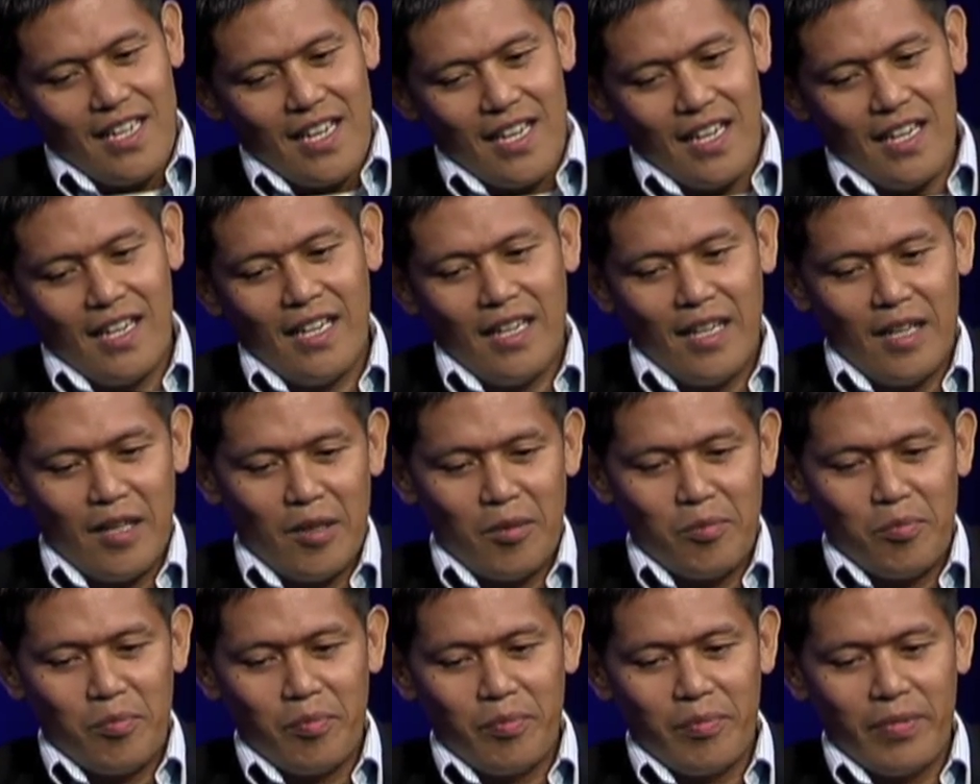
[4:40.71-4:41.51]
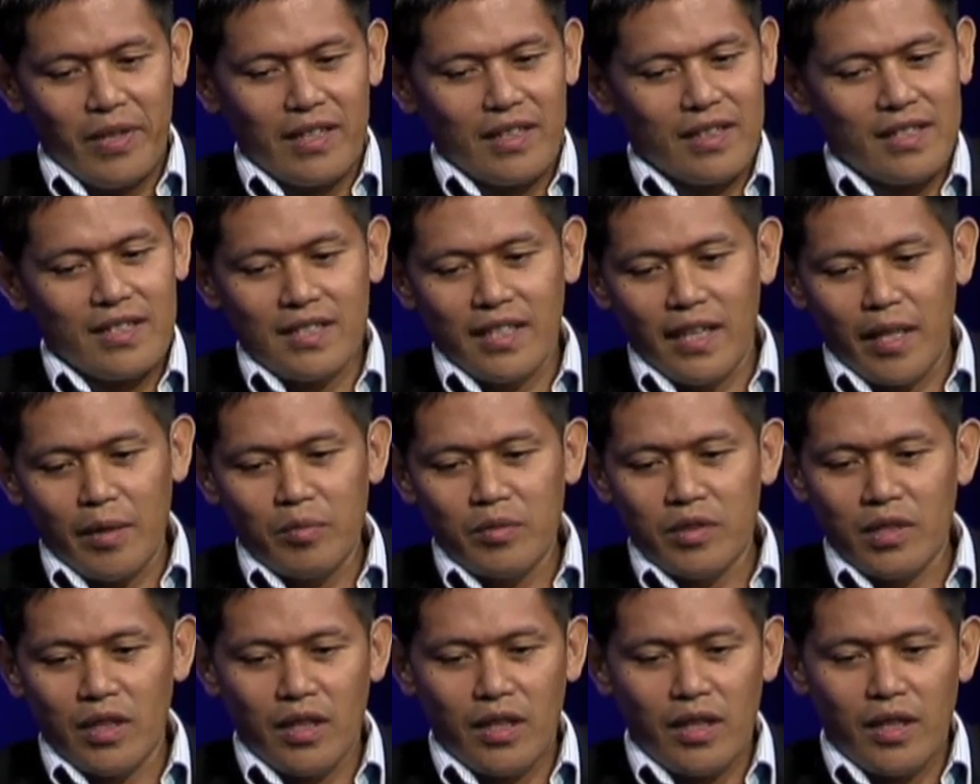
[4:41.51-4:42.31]
but at the same
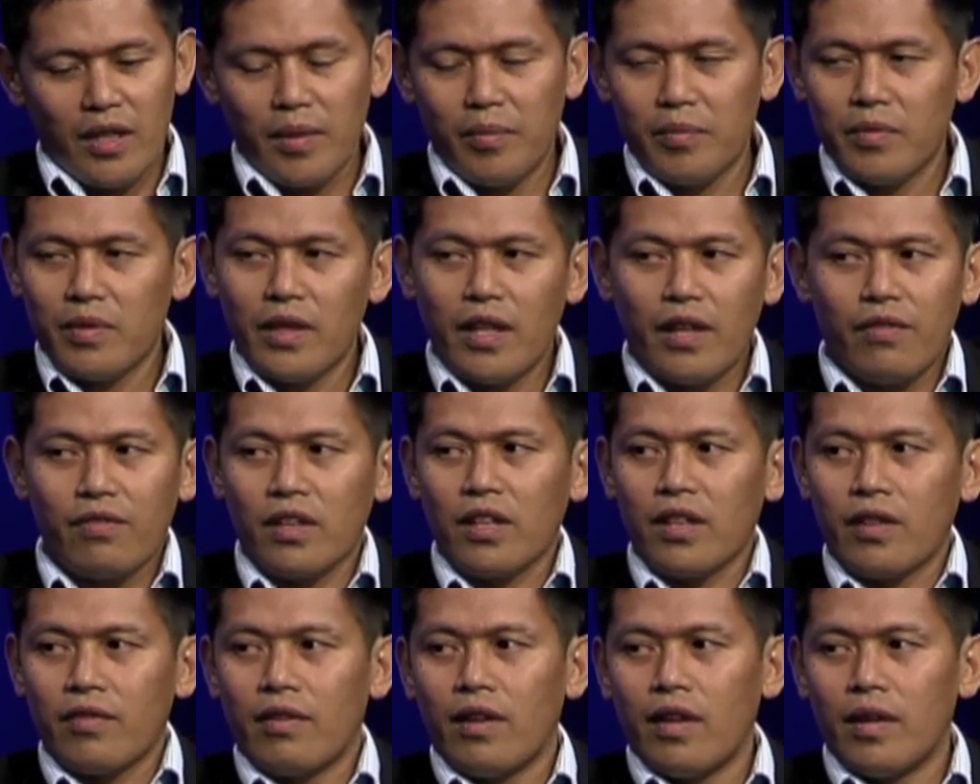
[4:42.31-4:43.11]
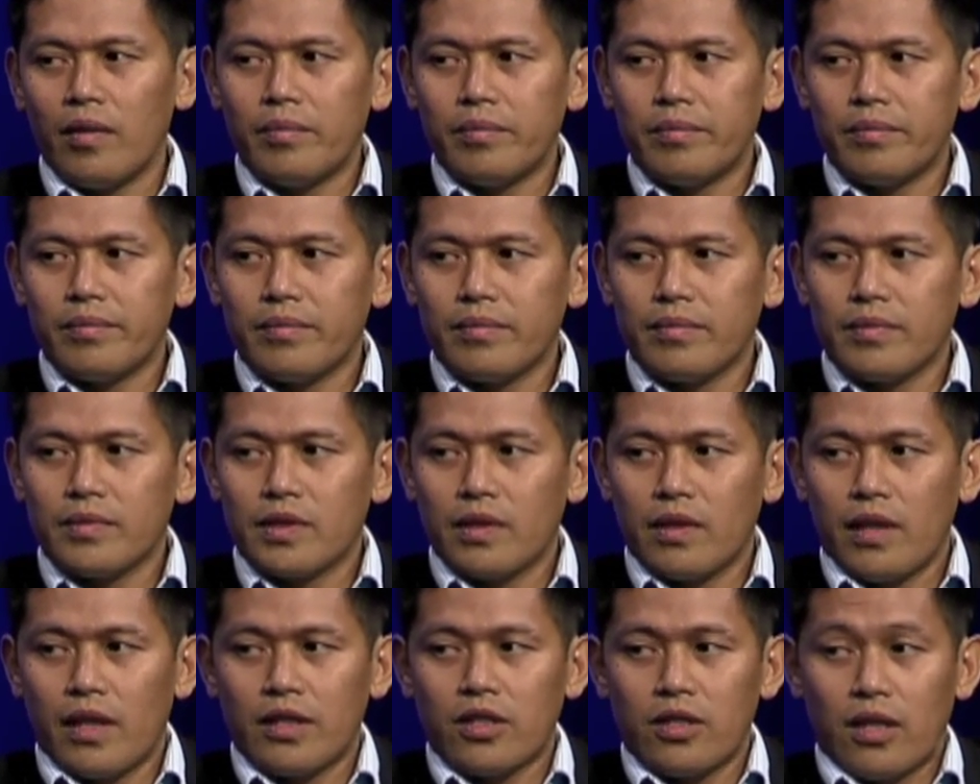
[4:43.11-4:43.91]
time, never give up.
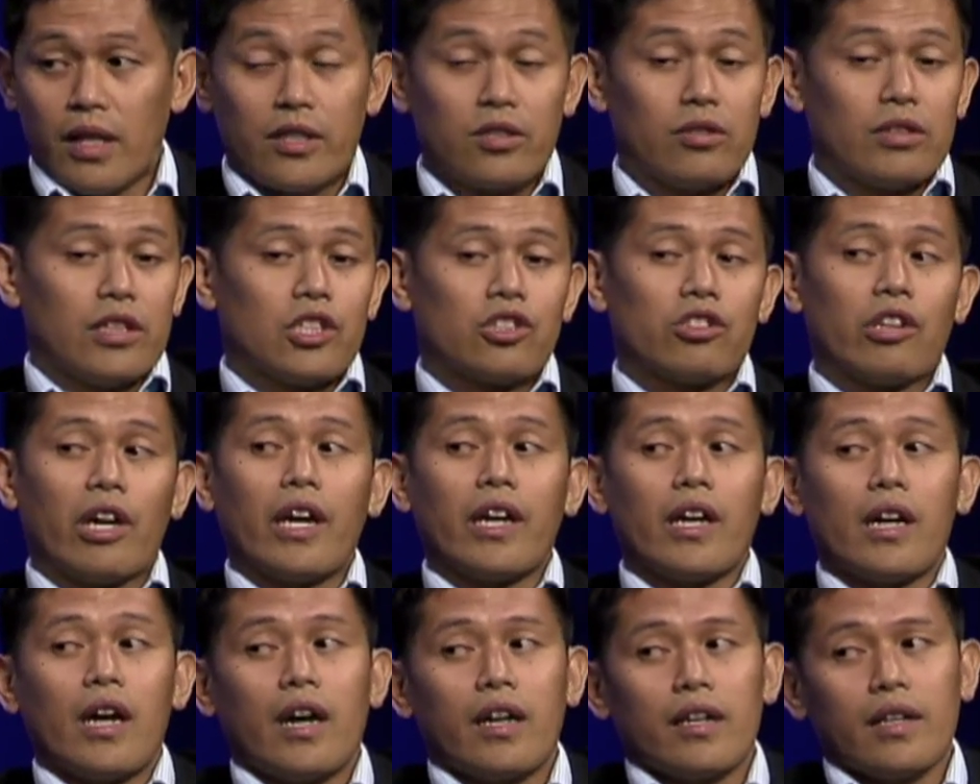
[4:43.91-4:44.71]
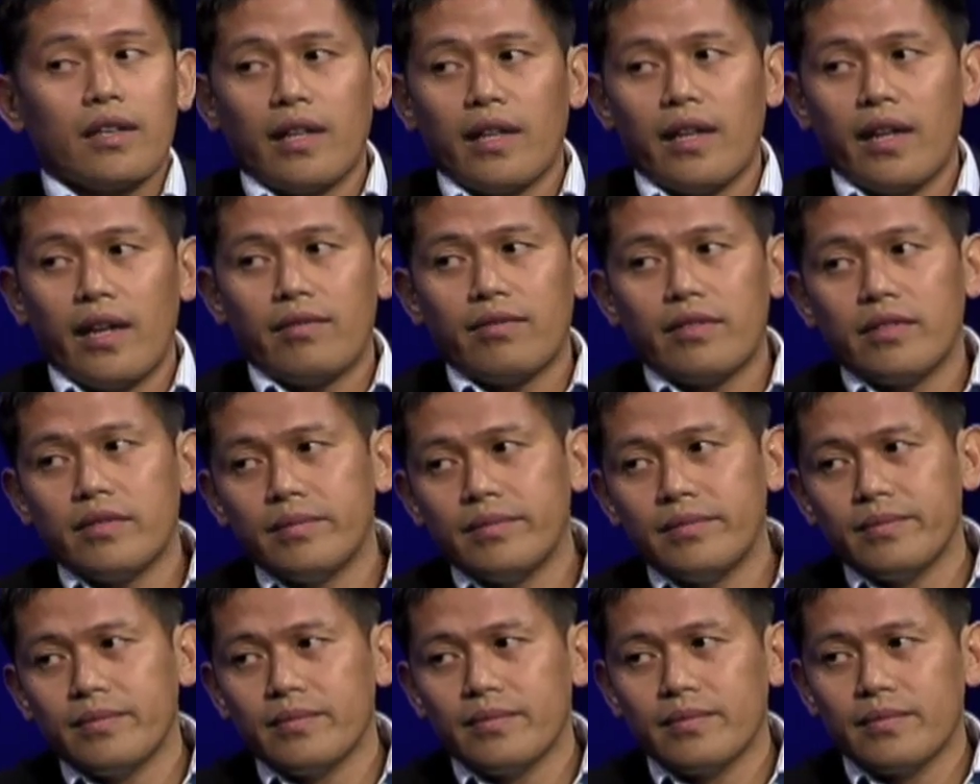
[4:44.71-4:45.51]
So I actually train harder than ever.
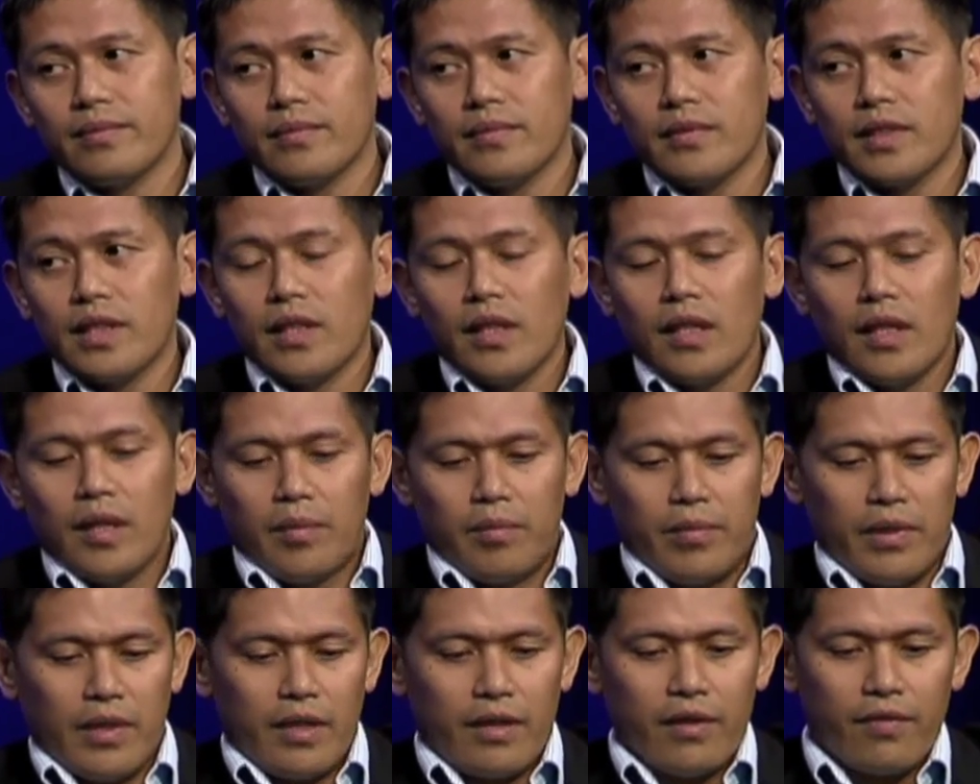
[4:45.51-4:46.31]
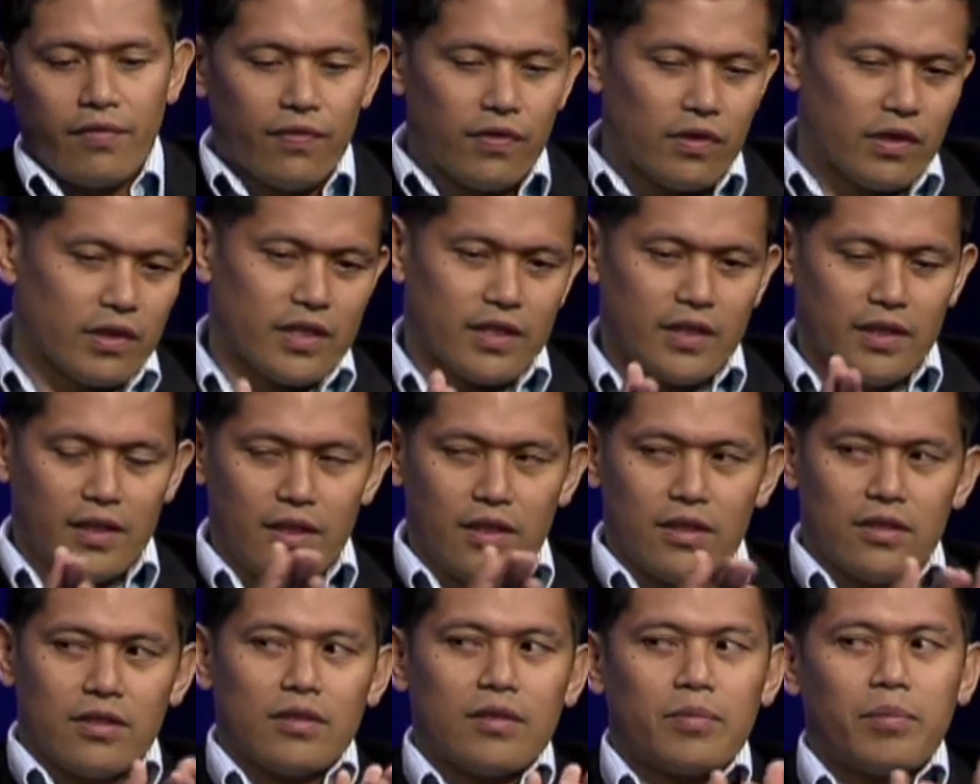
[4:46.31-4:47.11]
But
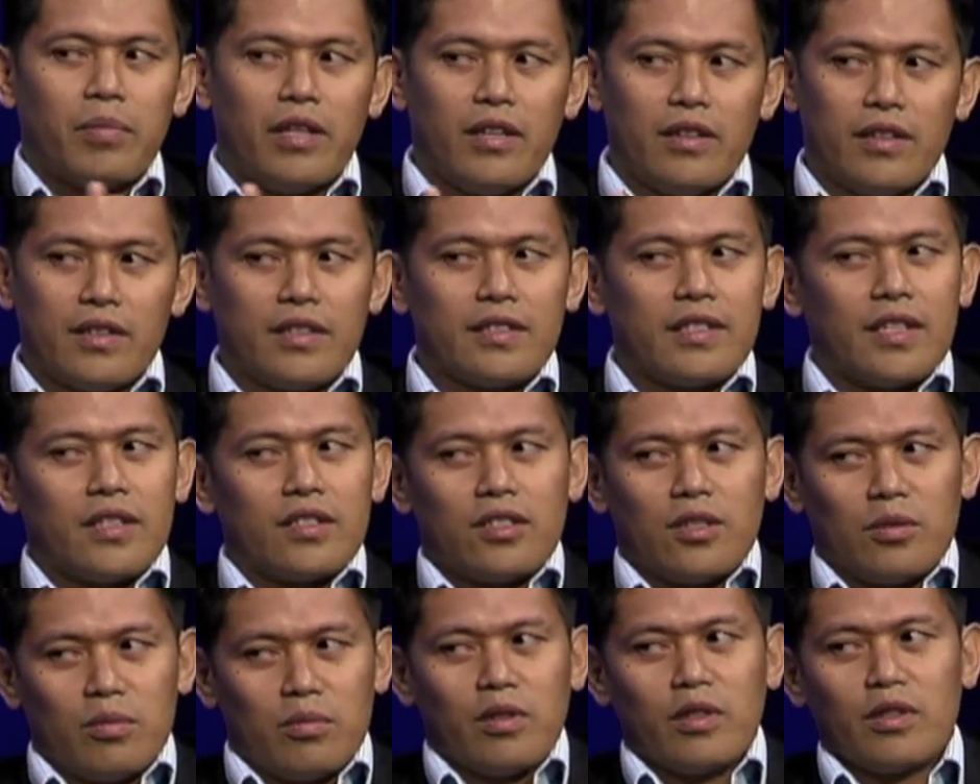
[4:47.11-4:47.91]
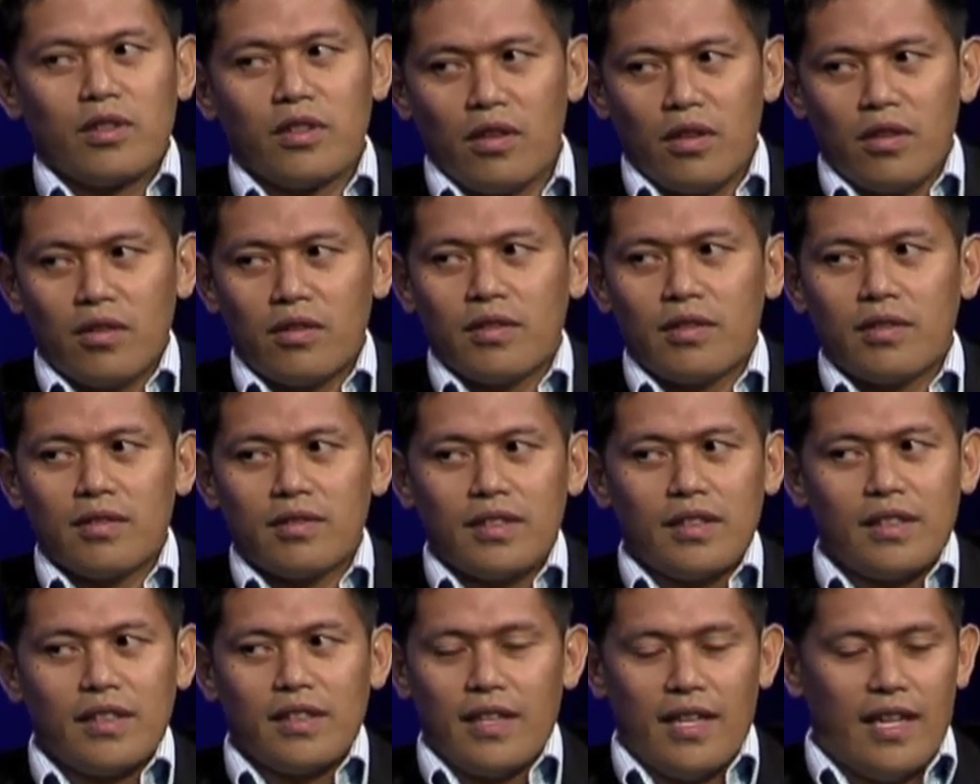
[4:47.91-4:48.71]
unfortunately, due to politics, as you would know,
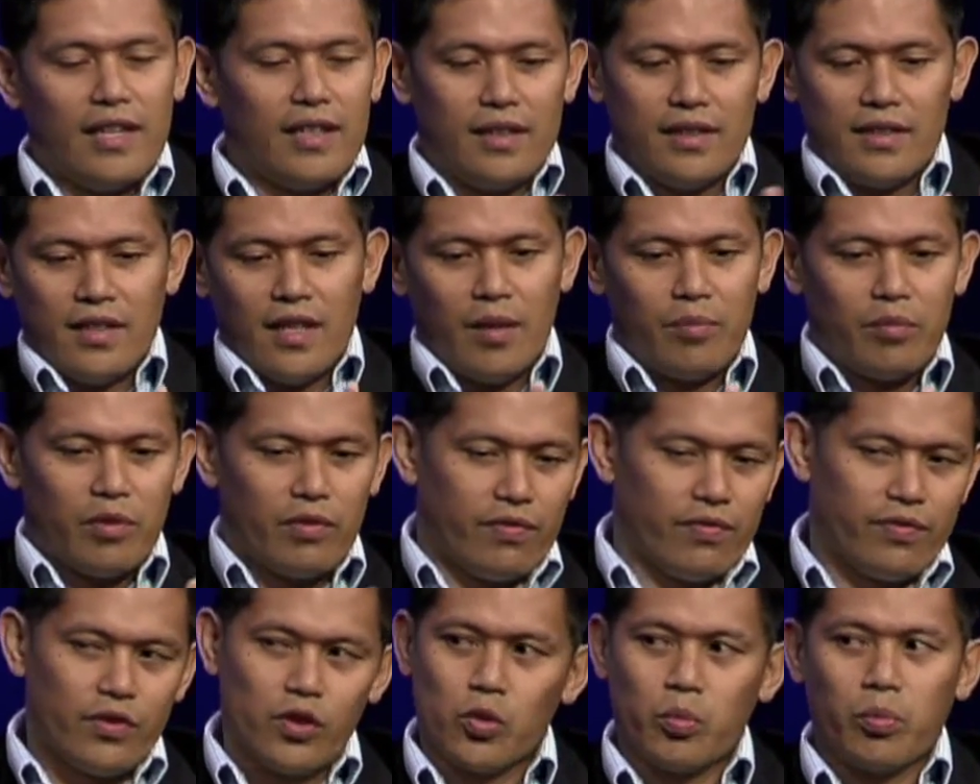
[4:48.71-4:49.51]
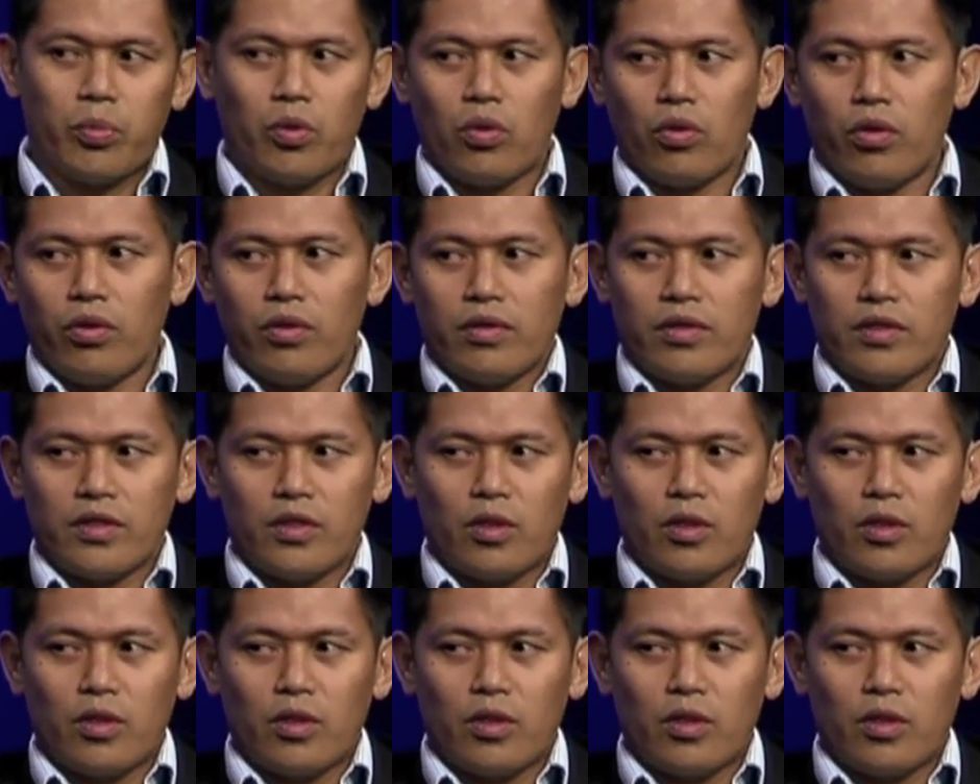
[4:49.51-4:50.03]
in any type of sport,